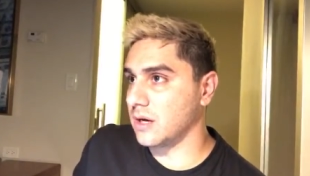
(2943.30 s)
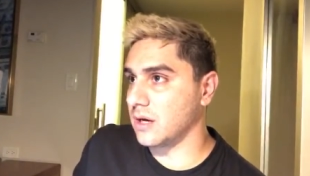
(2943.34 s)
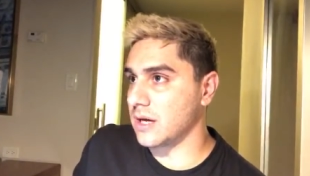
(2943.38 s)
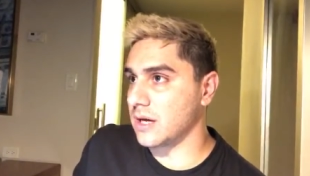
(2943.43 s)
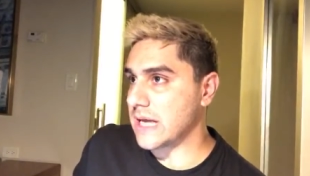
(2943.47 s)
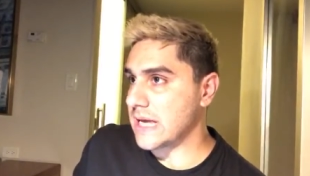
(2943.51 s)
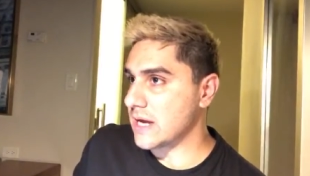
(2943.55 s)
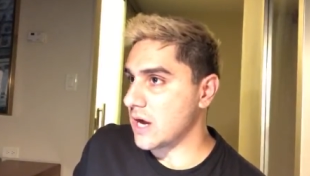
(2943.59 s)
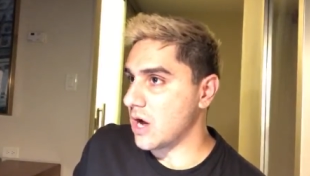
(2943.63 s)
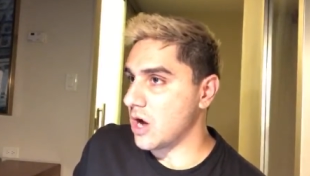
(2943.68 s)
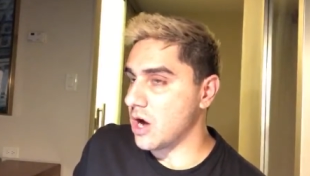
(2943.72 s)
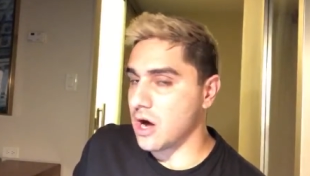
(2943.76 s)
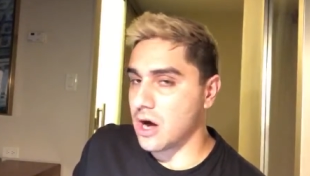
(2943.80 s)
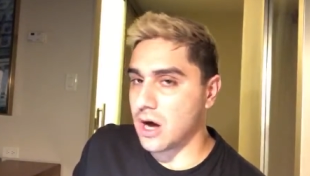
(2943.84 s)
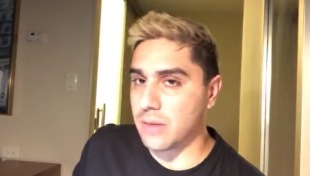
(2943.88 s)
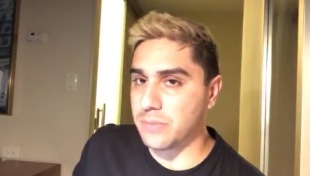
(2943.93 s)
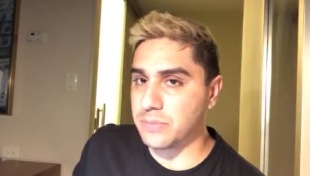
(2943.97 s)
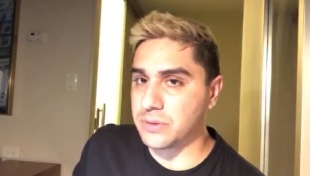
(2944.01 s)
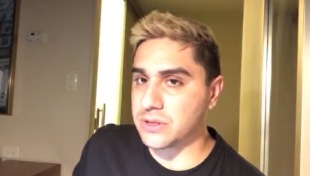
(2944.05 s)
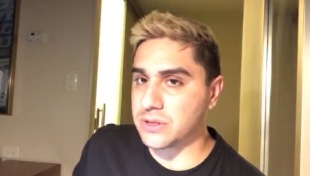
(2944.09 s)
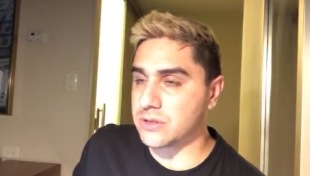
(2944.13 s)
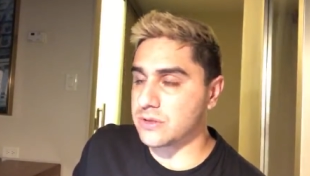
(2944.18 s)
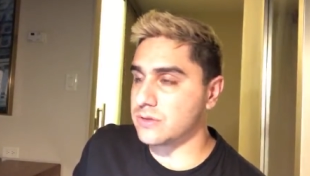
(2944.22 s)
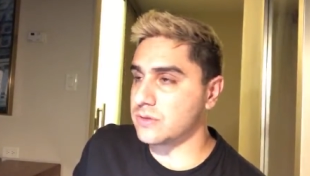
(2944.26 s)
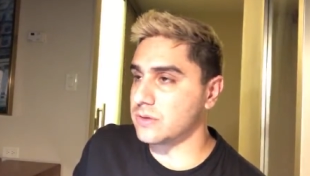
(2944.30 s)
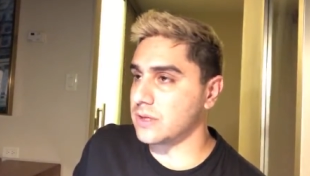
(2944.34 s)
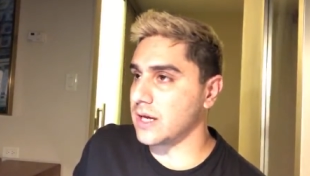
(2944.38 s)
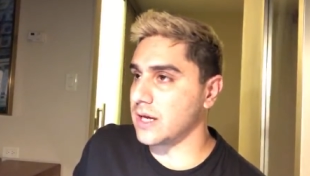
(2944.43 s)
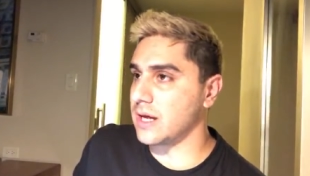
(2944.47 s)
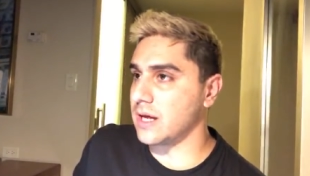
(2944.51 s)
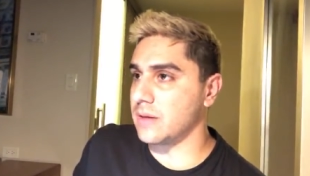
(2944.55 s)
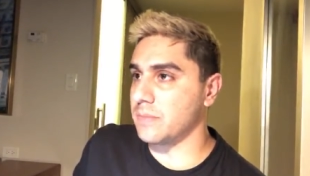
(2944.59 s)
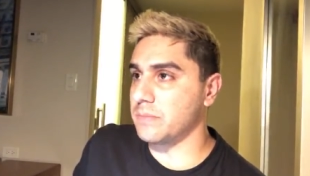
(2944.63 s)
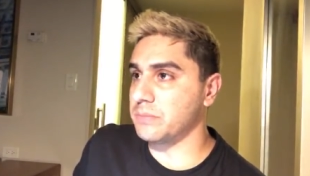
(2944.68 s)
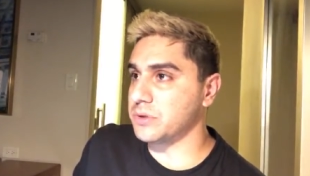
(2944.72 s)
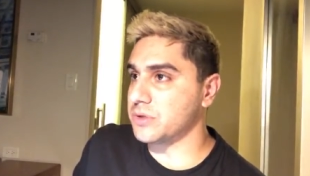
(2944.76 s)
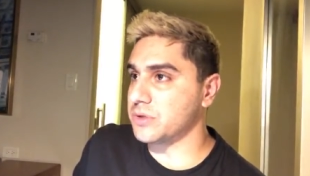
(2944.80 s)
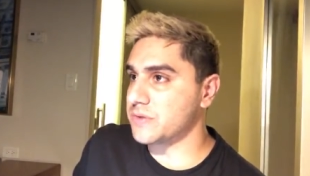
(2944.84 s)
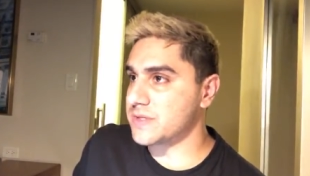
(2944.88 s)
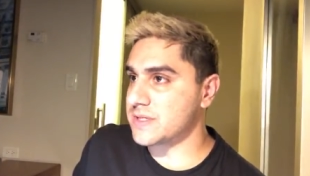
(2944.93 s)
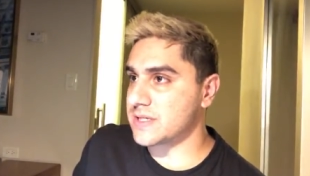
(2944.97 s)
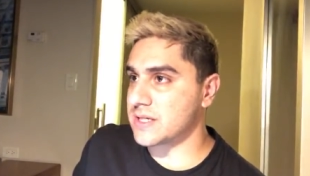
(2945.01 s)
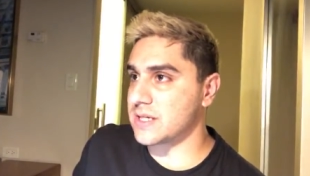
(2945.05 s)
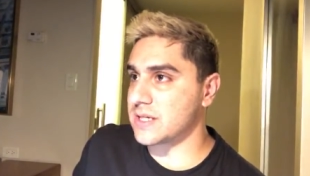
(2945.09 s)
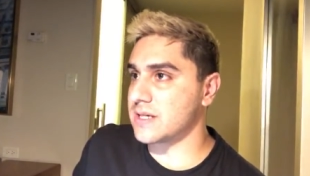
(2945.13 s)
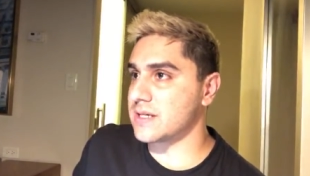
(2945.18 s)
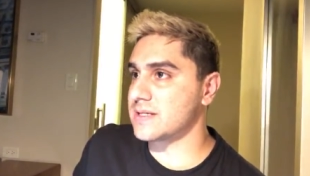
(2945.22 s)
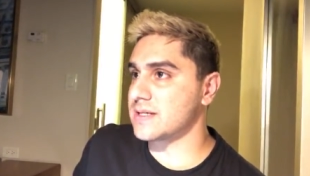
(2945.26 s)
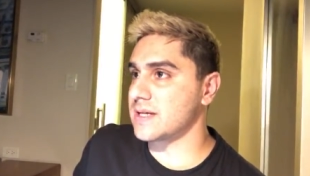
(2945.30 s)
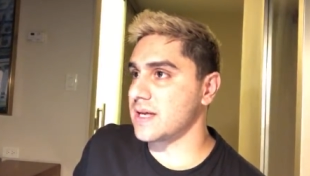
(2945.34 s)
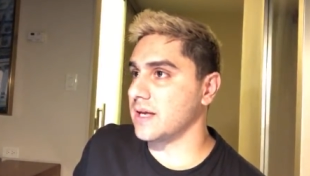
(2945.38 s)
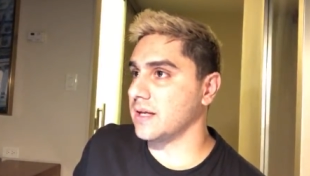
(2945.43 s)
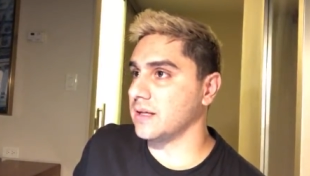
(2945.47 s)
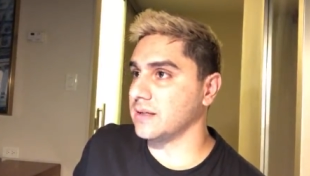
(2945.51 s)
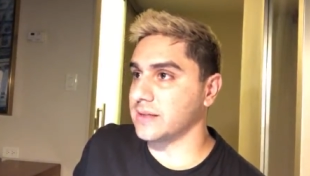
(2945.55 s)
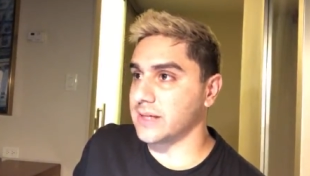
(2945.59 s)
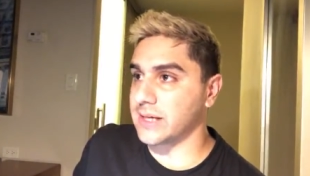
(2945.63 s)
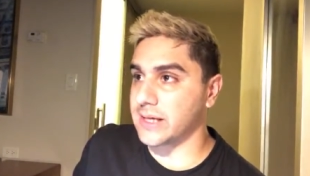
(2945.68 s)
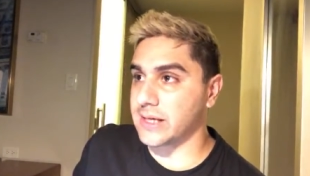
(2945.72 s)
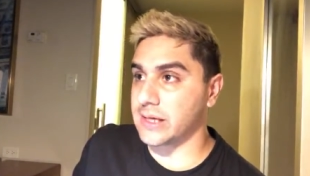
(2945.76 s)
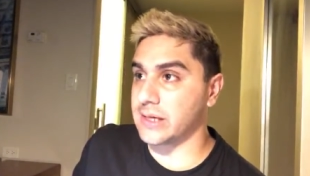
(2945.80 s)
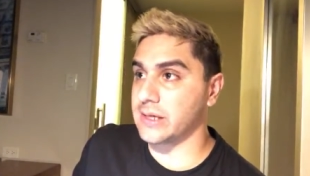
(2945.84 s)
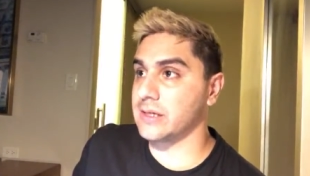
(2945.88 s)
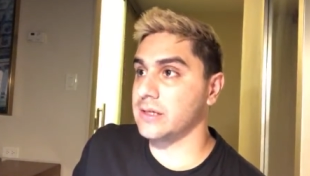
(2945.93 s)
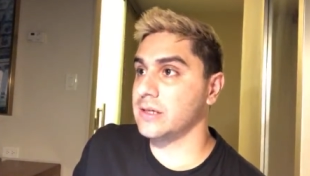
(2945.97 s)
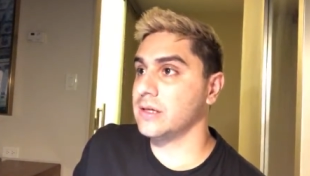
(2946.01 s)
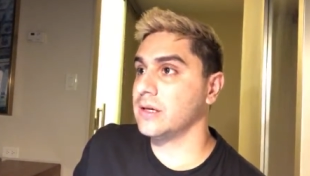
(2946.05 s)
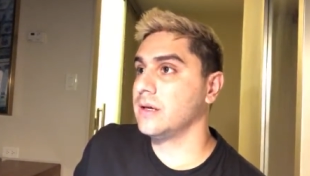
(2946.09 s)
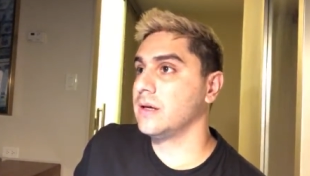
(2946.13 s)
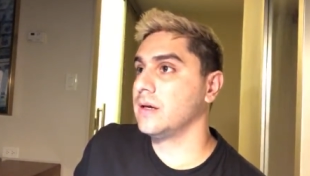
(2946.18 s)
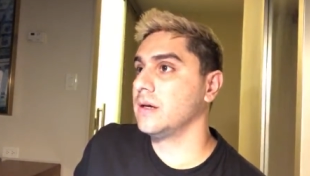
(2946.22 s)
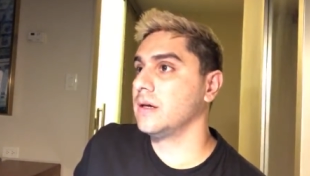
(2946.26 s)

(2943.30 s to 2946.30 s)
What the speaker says: In all blue cities, LA,